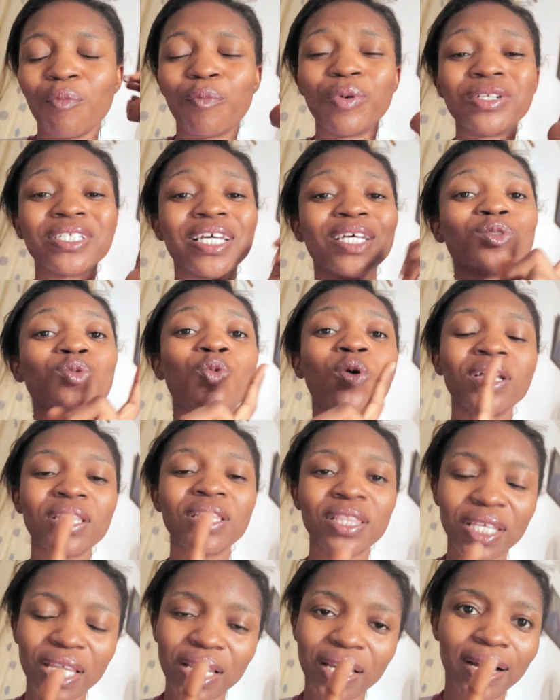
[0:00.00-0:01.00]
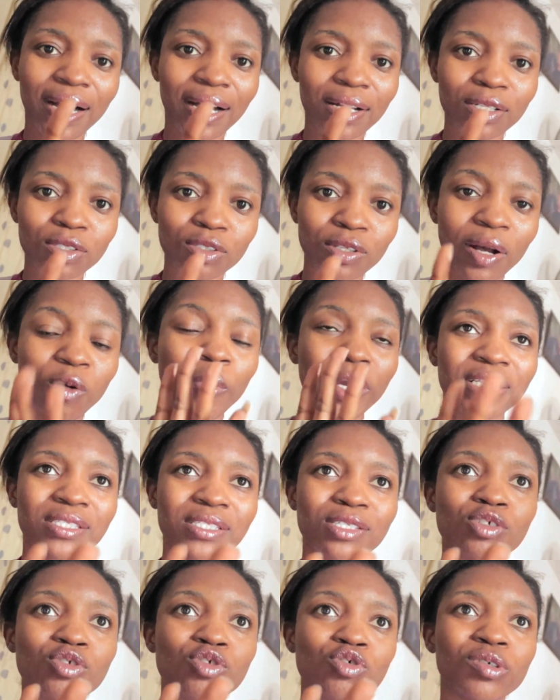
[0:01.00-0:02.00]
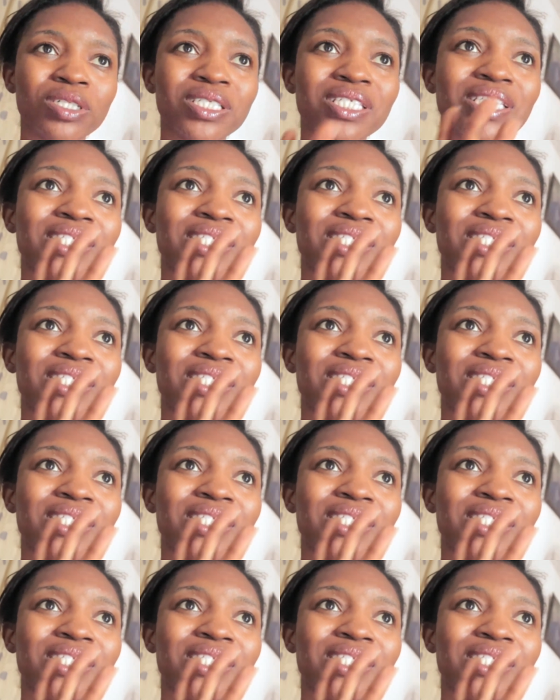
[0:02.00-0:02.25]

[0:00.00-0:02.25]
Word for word: But there's one thing I can't wait to do is